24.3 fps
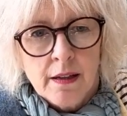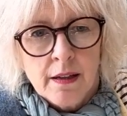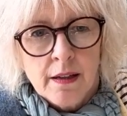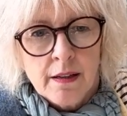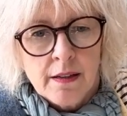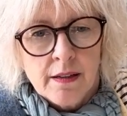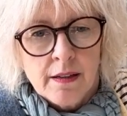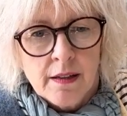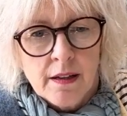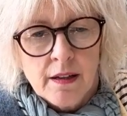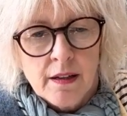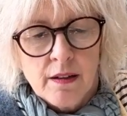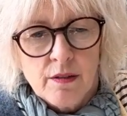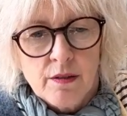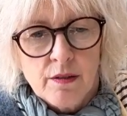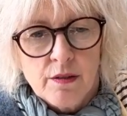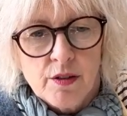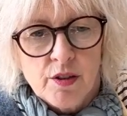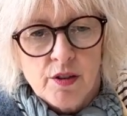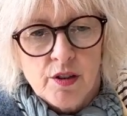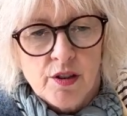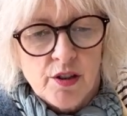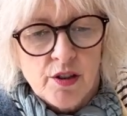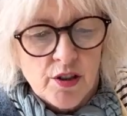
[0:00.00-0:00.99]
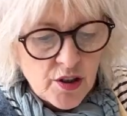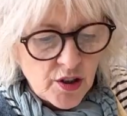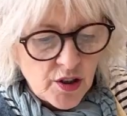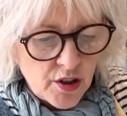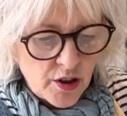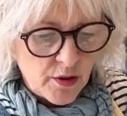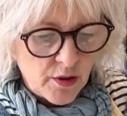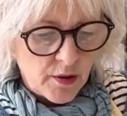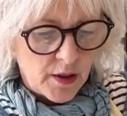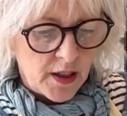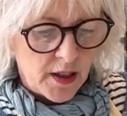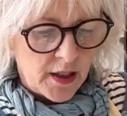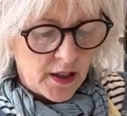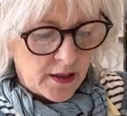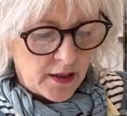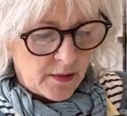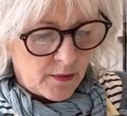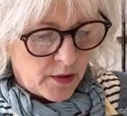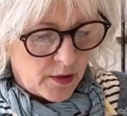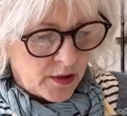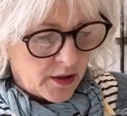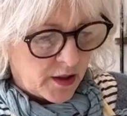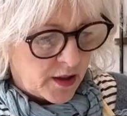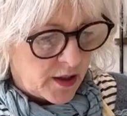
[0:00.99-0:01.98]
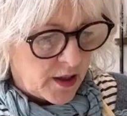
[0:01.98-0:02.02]
So to just do it in
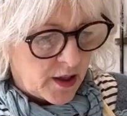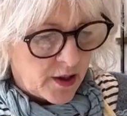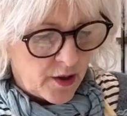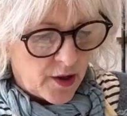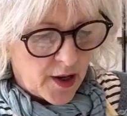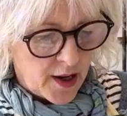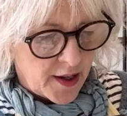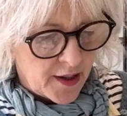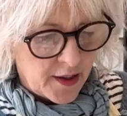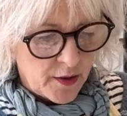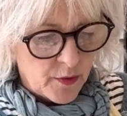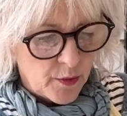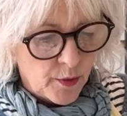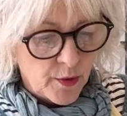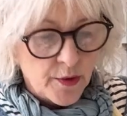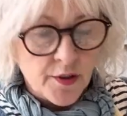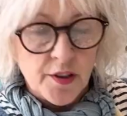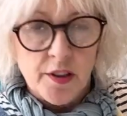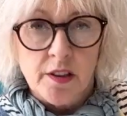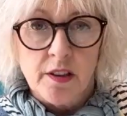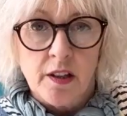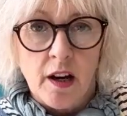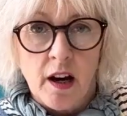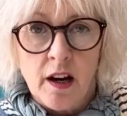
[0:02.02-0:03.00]
one go, and it wasn't,